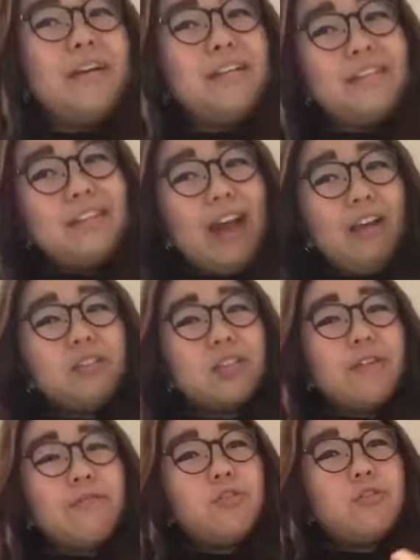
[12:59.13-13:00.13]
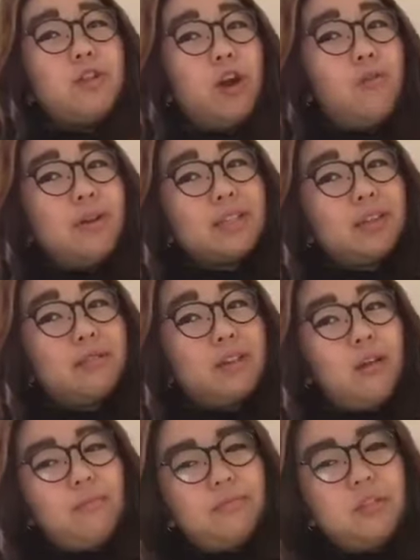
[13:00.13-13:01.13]
now Sovereign Noah's gonna
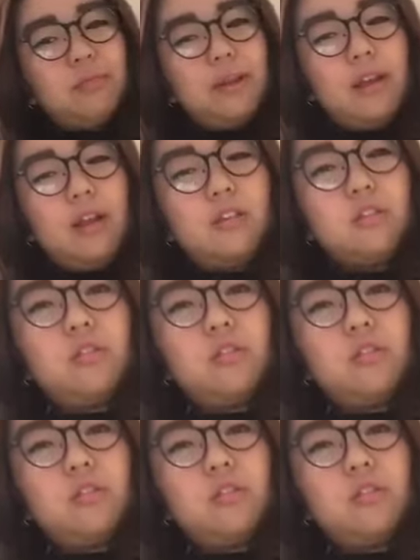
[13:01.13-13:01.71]
come to my house.